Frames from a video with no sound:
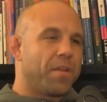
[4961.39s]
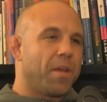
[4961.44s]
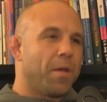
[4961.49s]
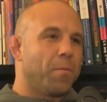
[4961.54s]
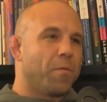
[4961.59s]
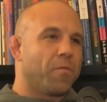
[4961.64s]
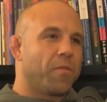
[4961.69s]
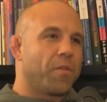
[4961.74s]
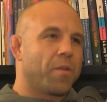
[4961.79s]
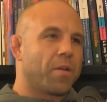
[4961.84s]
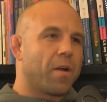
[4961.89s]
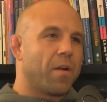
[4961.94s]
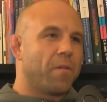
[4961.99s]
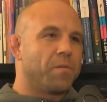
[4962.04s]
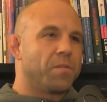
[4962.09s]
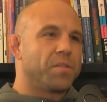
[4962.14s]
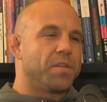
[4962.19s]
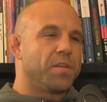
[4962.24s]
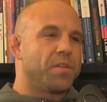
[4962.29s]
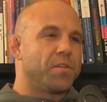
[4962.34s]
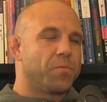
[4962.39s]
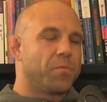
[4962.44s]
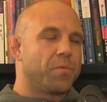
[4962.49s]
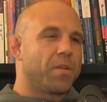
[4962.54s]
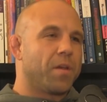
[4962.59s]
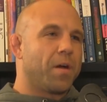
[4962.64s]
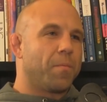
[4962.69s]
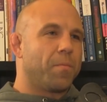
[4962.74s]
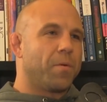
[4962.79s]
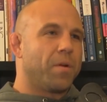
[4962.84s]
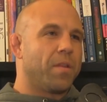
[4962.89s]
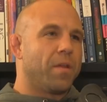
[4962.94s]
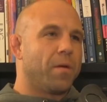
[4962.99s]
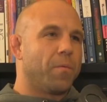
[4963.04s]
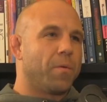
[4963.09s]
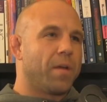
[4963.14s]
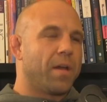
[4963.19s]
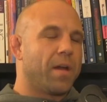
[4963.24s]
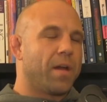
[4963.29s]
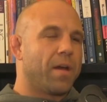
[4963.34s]
the table for the conversation with Aubrey
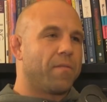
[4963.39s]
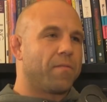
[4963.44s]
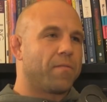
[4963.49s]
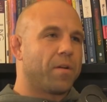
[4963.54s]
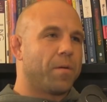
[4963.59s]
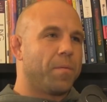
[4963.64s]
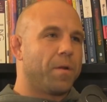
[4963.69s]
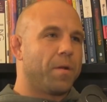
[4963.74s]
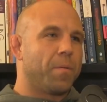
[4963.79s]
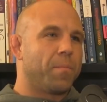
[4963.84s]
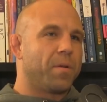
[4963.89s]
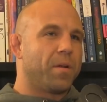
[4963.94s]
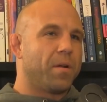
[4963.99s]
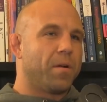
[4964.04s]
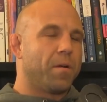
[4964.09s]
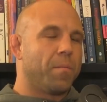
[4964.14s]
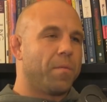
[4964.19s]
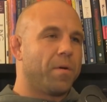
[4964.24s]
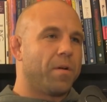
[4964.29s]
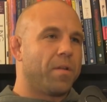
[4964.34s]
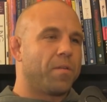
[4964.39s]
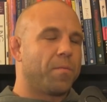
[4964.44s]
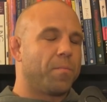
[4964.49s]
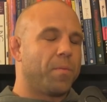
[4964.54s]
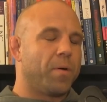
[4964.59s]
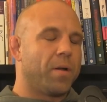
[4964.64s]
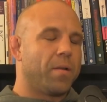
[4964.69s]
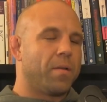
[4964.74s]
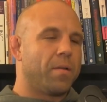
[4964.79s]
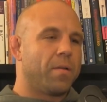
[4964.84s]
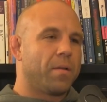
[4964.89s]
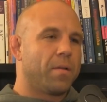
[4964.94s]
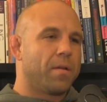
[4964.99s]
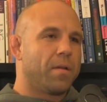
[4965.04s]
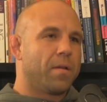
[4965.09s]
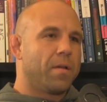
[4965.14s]
that we have coming up here in a month, but